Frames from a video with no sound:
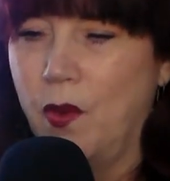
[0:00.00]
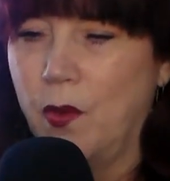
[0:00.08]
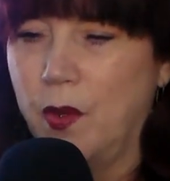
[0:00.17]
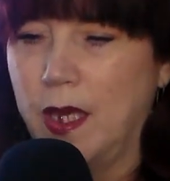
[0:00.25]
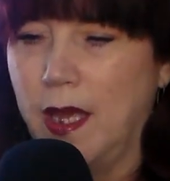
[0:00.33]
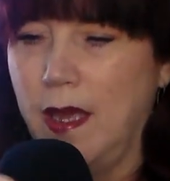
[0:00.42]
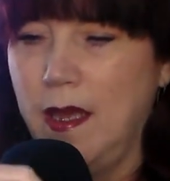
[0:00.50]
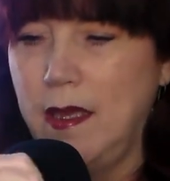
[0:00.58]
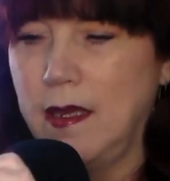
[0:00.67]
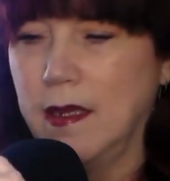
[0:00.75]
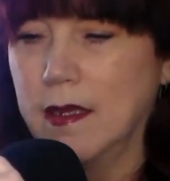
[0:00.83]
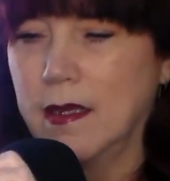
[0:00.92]

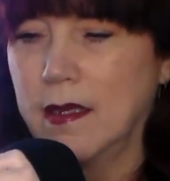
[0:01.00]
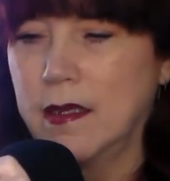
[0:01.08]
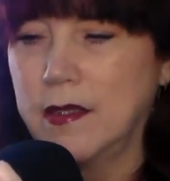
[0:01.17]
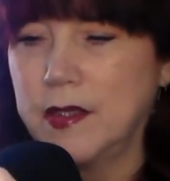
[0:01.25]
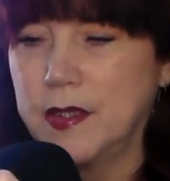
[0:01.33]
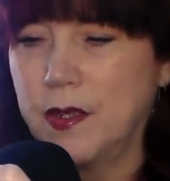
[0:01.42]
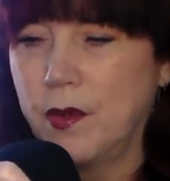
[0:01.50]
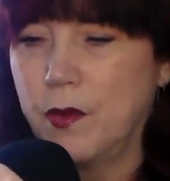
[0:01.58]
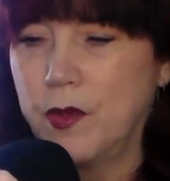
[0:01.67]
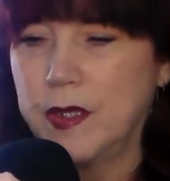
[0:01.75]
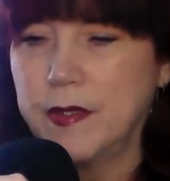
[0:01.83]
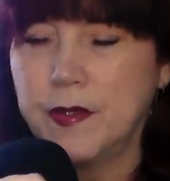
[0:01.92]
Okay. So
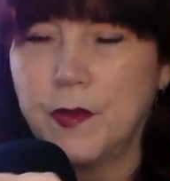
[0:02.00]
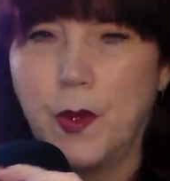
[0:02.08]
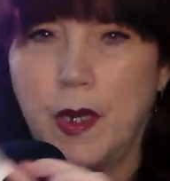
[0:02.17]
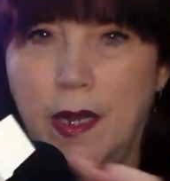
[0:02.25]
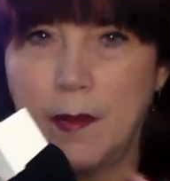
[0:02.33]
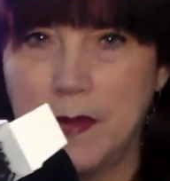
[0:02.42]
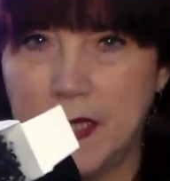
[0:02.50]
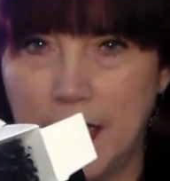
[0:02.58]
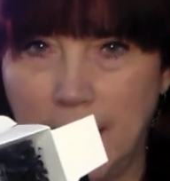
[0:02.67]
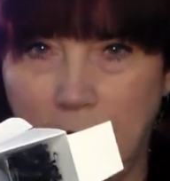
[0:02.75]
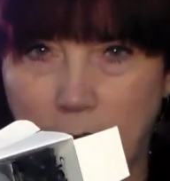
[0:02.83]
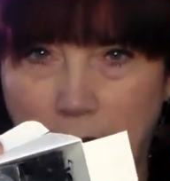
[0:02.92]
this is what I'm
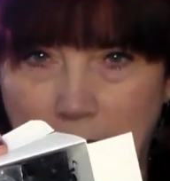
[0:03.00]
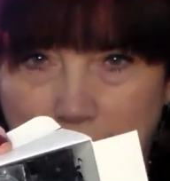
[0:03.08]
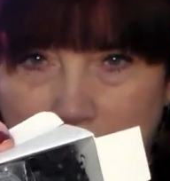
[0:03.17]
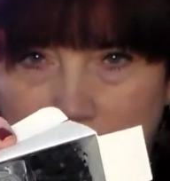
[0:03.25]
seeing right